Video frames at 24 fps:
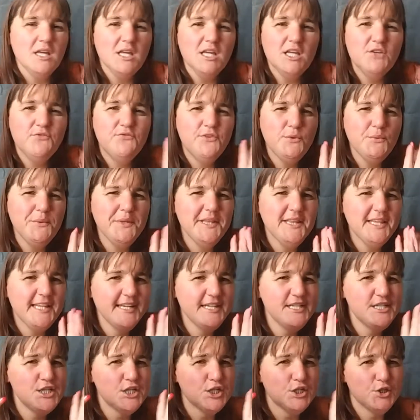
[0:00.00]
If you would
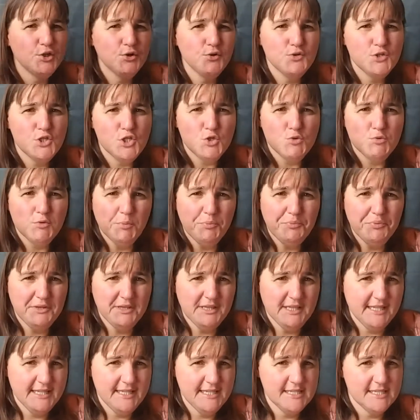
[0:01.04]
like to go to a
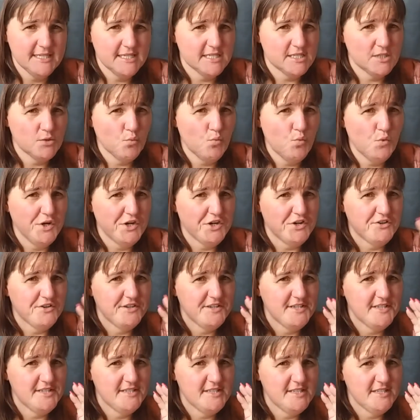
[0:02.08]
place where
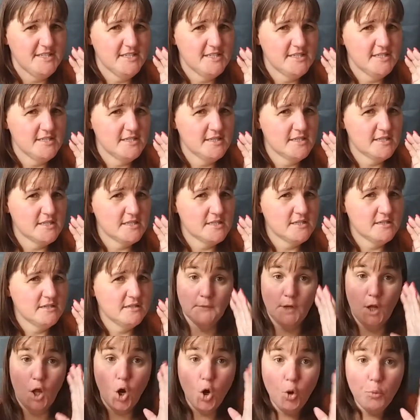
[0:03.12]
it is
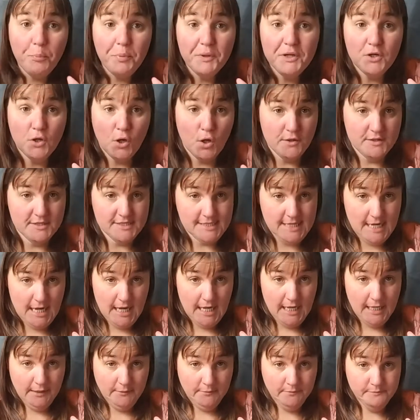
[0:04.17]
open all the
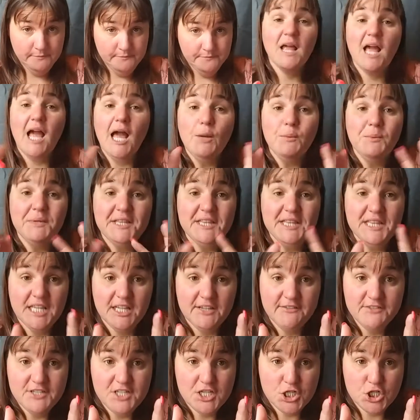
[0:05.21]
time, I would
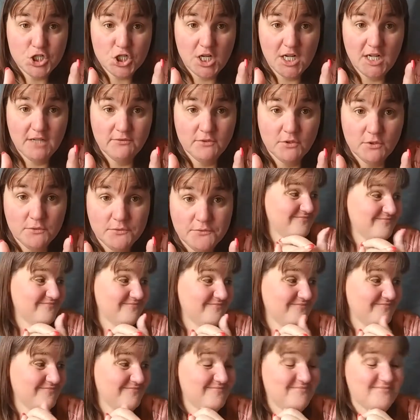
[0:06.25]
love to travel.
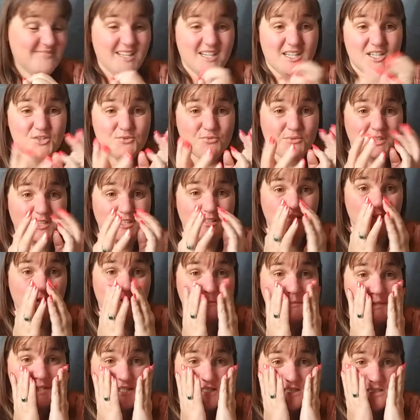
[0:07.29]
That is really not on my
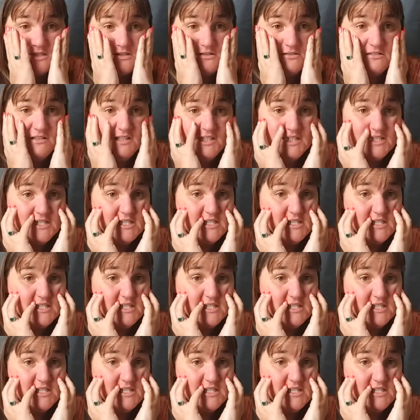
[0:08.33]
to-do list.